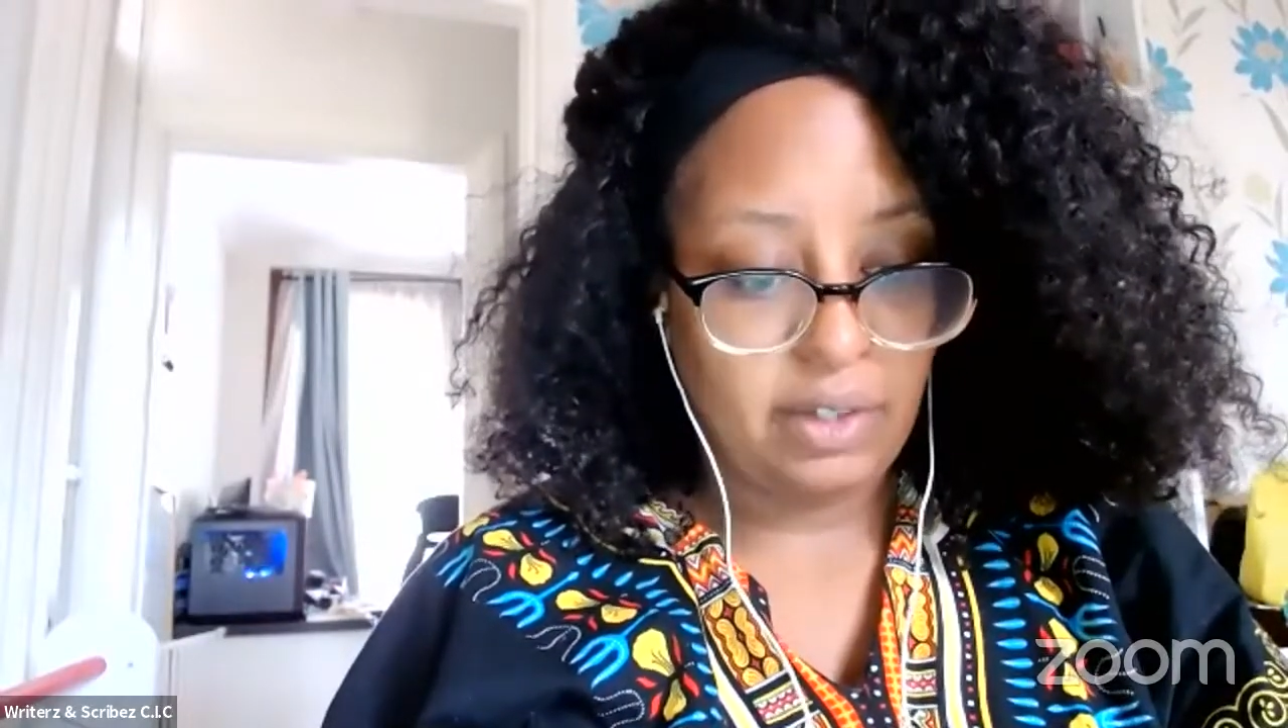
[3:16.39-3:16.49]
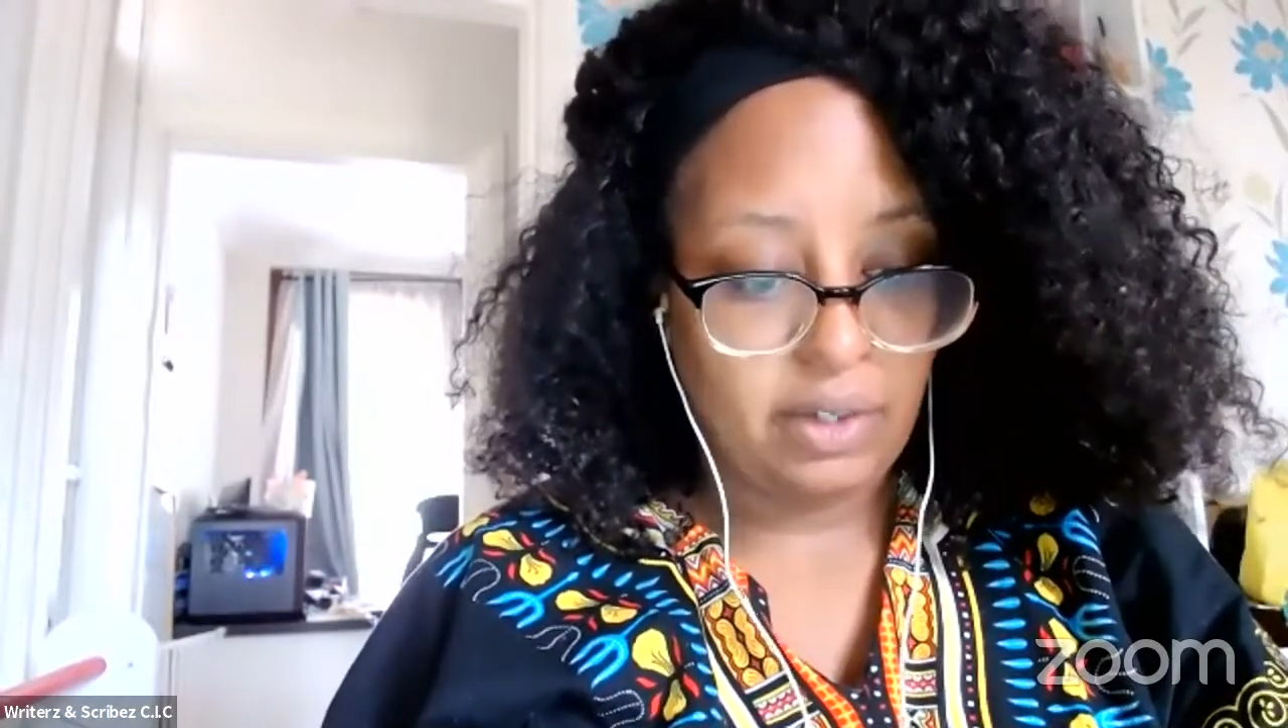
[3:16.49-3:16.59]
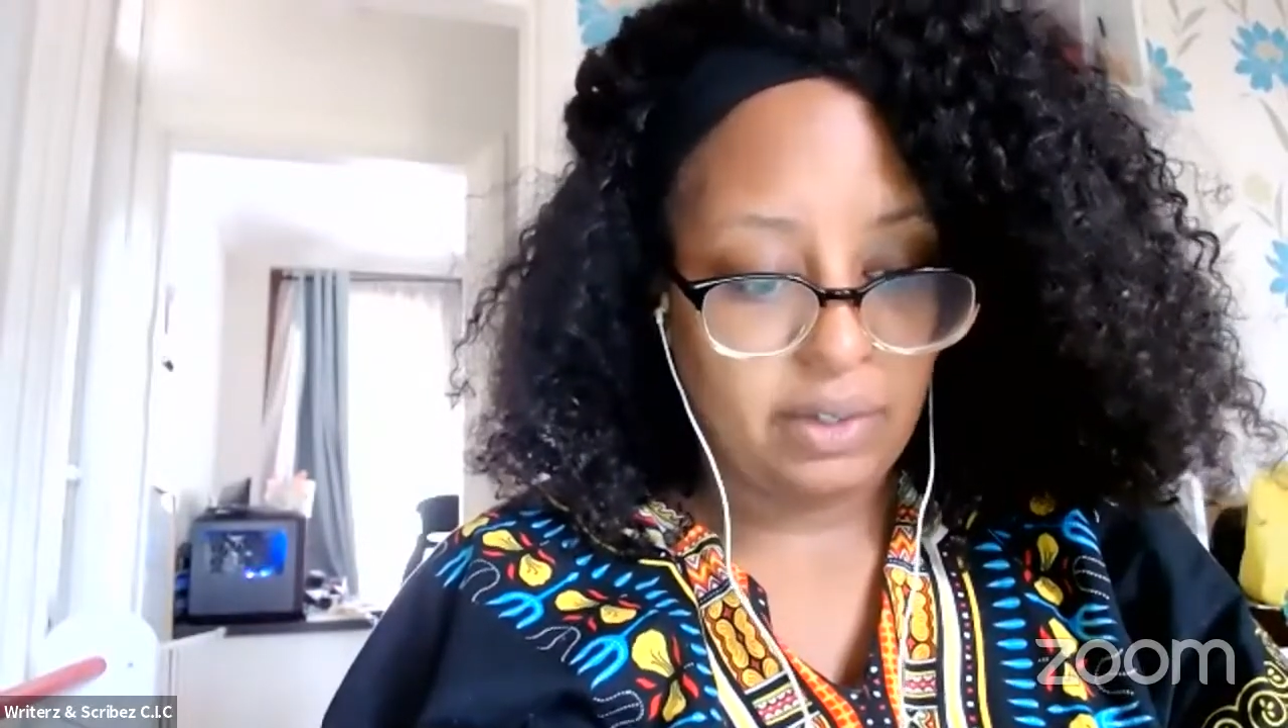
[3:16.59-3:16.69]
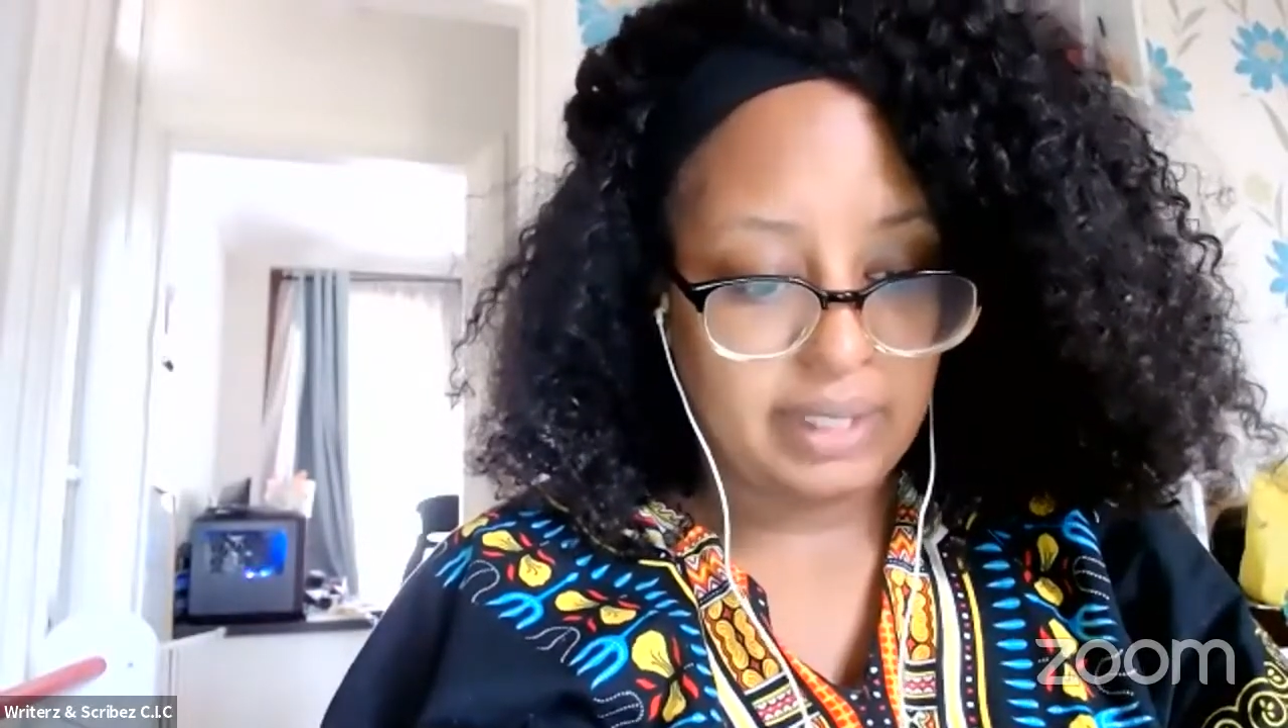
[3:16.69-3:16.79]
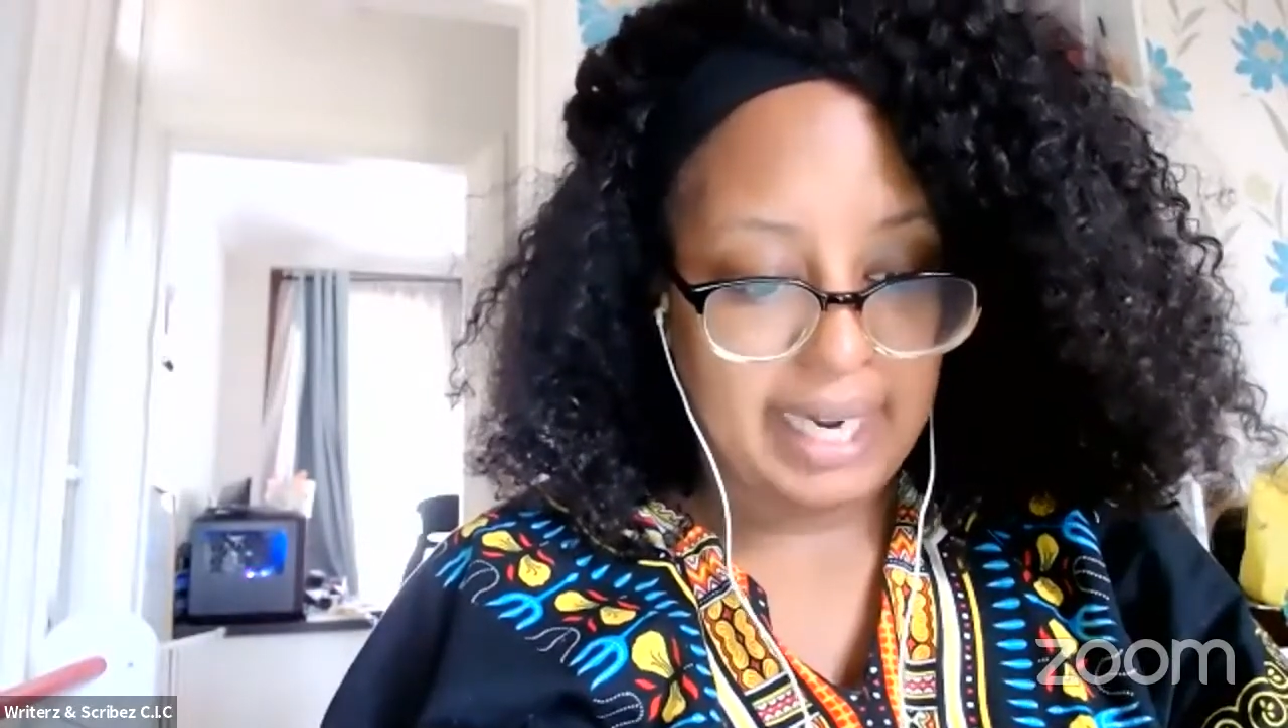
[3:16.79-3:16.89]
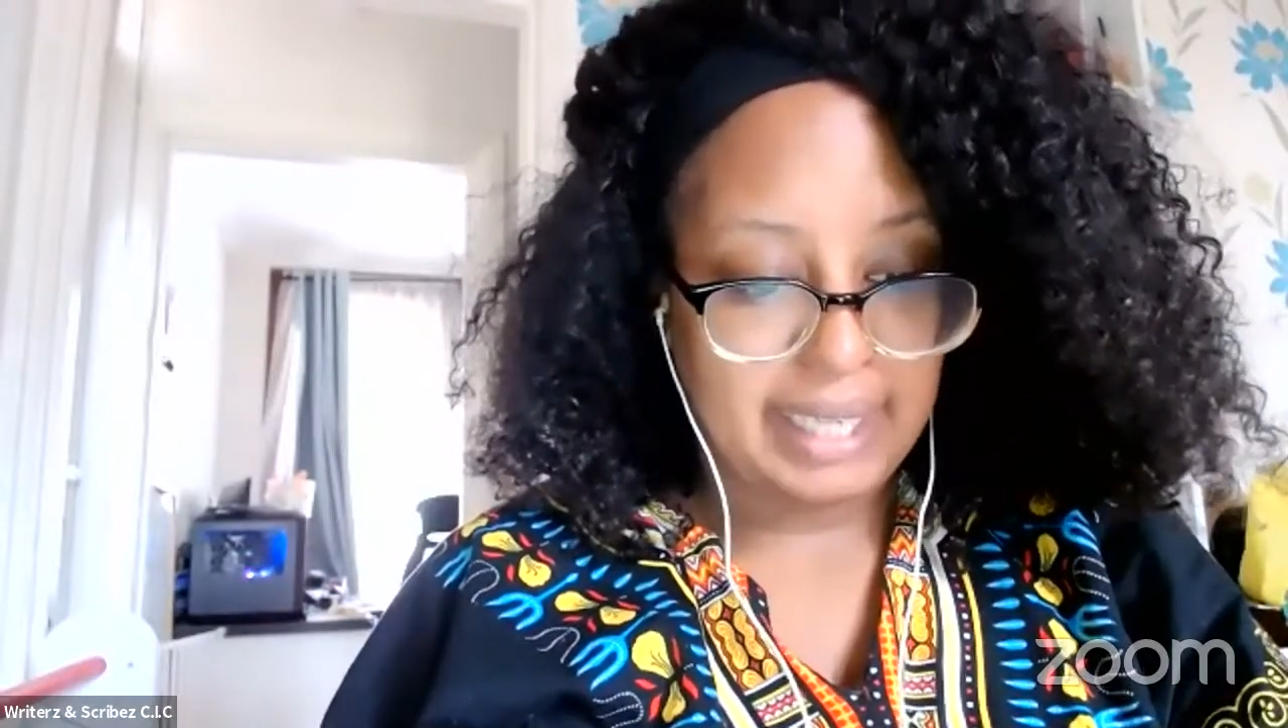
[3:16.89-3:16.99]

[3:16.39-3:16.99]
long